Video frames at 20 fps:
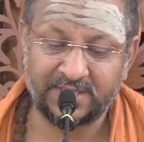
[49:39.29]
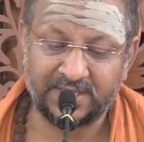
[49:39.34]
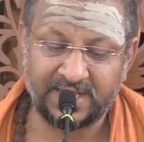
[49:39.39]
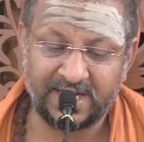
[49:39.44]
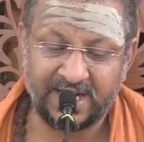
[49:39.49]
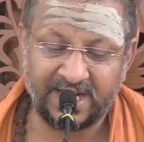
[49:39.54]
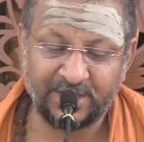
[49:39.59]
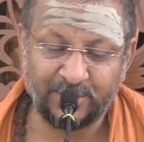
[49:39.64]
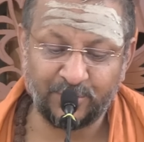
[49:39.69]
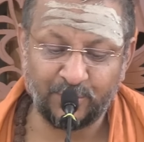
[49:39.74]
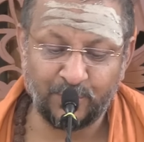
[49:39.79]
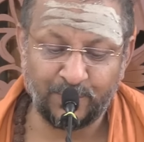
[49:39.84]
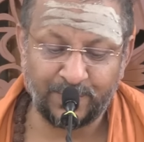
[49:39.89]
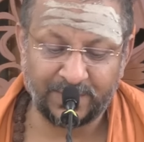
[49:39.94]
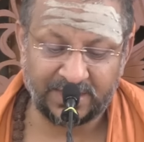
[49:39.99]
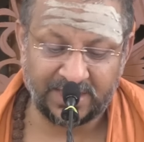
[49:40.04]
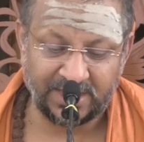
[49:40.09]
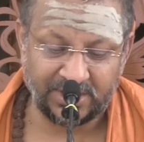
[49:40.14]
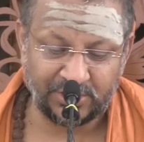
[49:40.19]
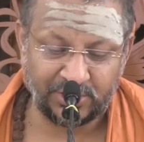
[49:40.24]
great
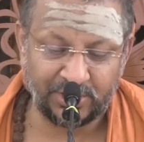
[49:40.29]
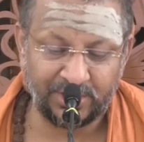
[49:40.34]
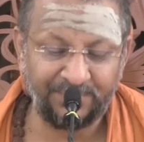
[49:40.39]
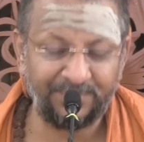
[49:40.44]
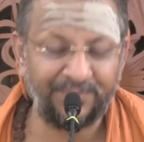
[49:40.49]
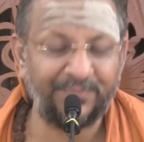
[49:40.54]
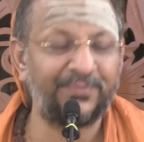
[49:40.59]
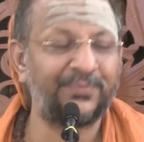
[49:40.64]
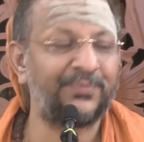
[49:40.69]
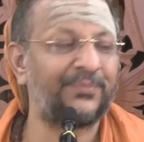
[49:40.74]
upadesha.